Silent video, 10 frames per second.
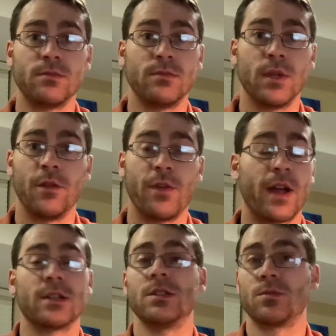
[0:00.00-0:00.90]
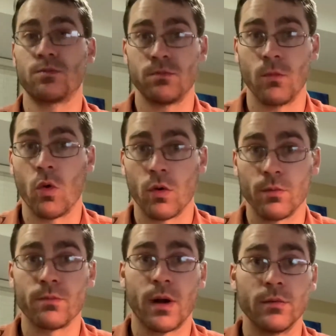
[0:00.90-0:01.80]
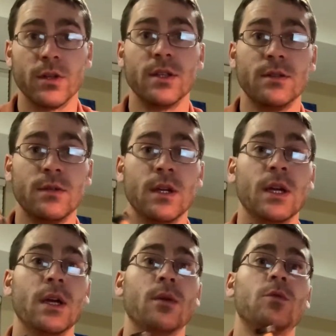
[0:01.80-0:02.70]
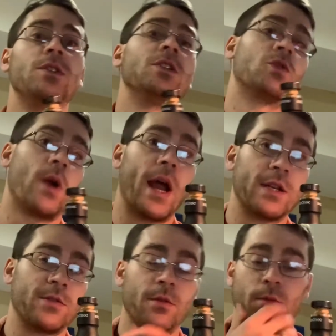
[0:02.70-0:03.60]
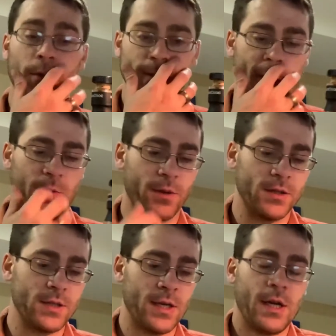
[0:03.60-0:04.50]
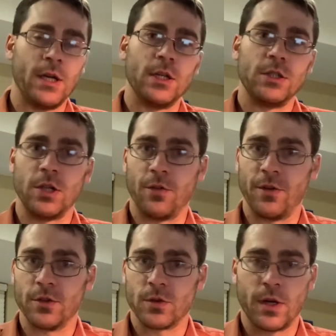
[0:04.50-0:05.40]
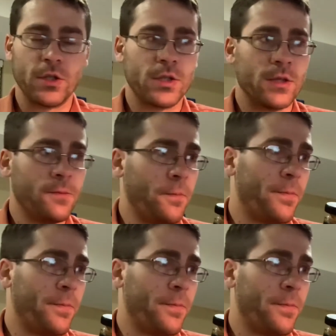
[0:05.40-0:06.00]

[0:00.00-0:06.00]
In fact, it's more probably detracts from those elements. Chill filtration.